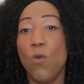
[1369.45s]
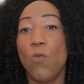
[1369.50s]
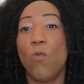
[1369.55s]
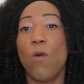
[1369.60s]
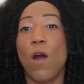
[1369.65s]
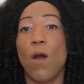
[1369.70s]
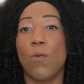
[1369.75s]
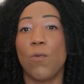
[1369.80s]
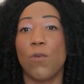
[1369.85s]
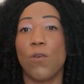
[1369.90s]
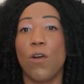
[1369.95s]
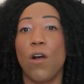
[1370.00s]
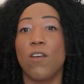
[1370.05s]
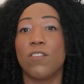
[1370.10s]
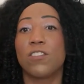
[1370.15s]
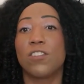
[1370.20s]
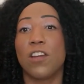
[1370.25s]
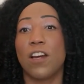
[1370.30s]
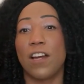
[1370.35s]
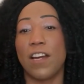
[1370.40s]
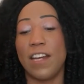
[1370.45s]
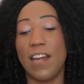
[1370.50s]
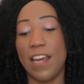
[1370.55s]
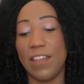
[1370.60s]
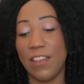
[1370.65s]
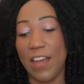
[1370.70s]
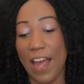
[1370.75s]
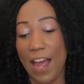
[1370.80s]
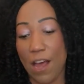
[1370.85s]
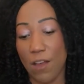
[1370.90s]
while we're all stuck
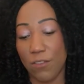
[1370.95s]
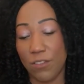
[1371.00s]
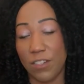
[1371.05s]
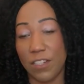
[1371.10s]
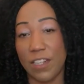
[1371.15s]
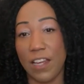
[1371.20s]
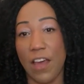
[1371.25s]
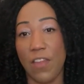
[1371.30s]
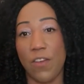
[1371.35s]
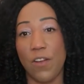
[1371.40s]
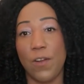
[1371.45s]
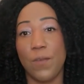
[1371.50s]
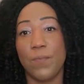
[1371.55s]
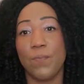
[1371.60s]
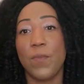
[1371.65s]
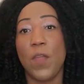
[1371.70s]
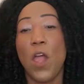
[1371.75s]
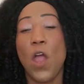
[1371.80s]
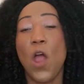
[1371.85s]
in the house together.